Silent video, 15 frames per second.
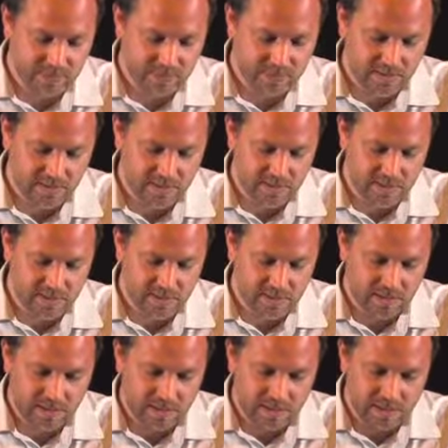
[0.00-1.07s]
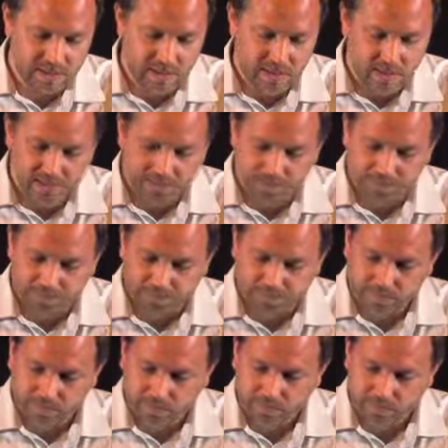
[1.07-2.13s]

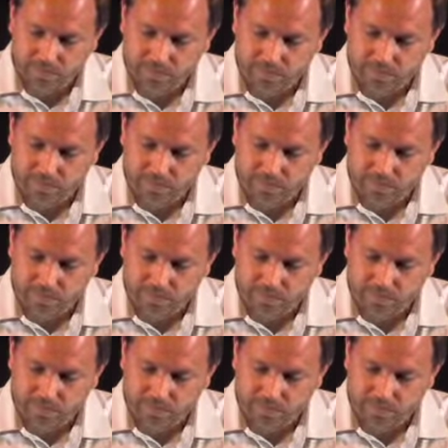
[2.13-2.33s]
[no speech]